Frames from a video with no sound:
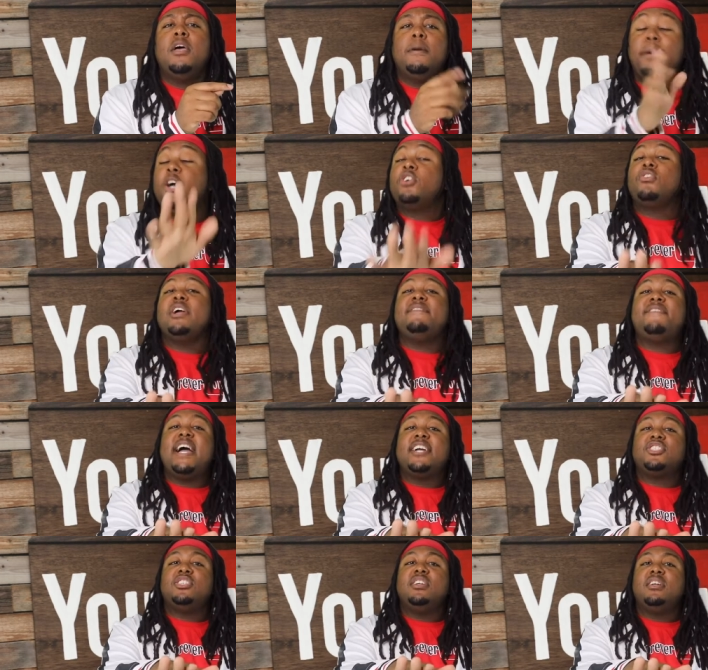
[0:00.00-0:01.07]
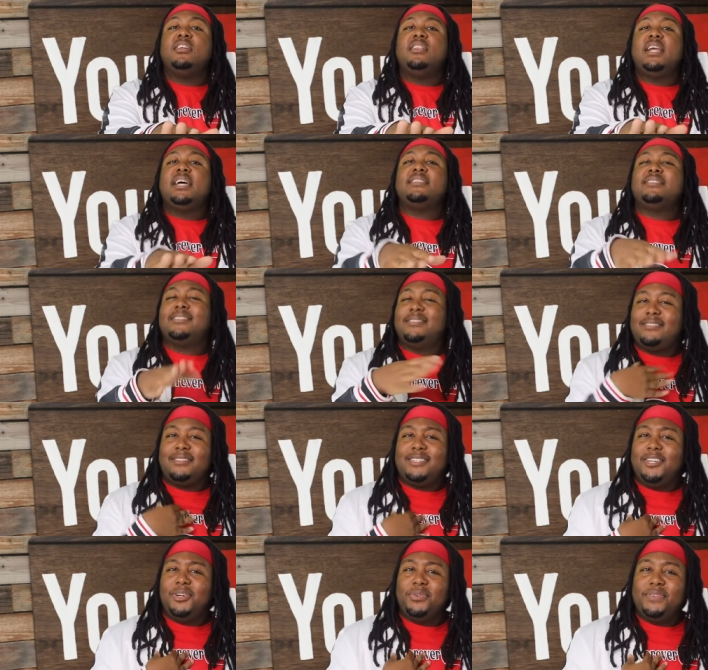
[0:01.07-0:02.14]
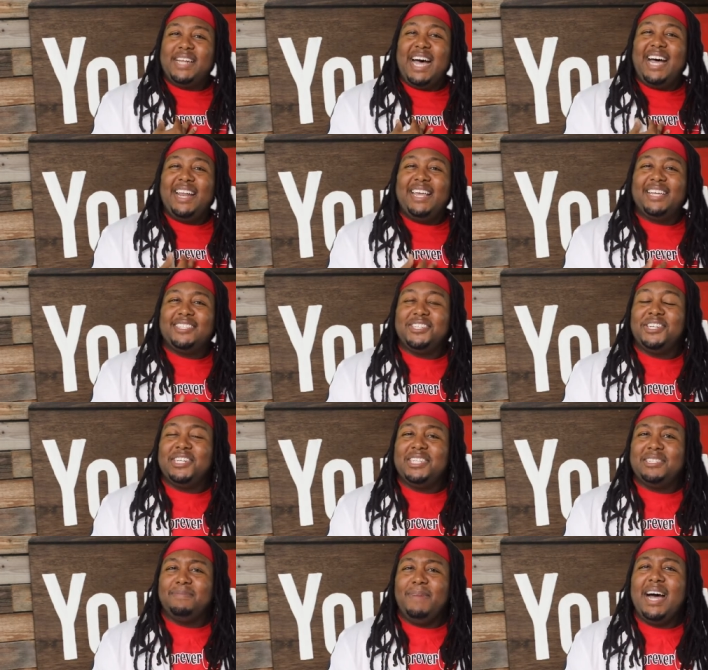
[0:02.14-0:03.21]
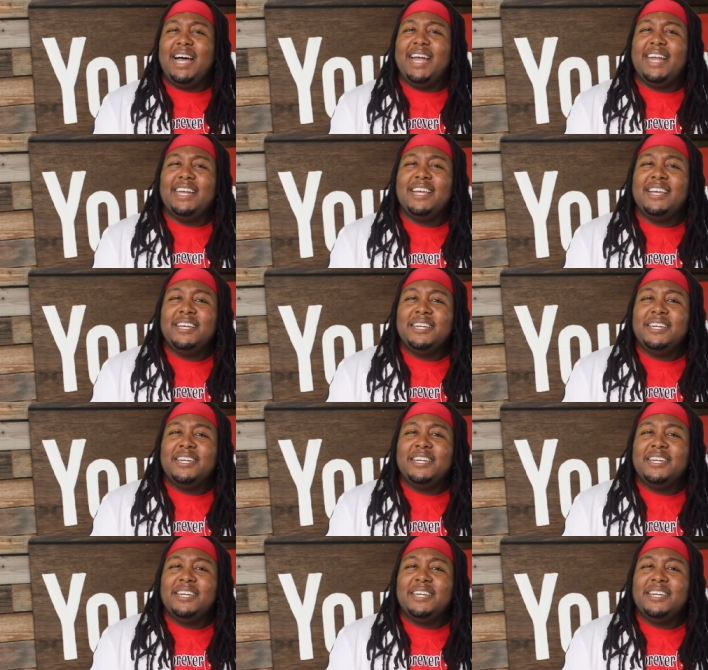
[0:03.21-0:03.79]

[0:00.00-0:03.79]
But Great Faction, nonetheless, is still not as good as mine.